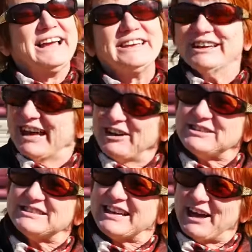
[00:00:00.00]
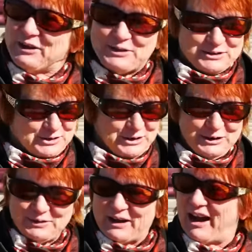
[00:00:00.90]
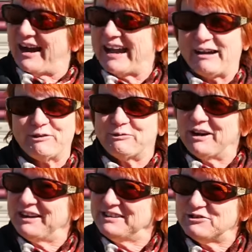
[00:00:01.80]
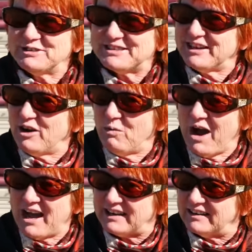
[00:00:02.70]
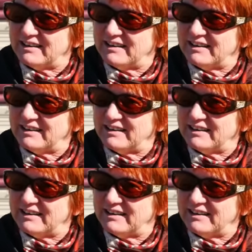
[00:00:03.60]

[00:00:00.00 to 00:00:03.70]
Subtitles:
You know, to tell you the truth, I haven't run into a single one.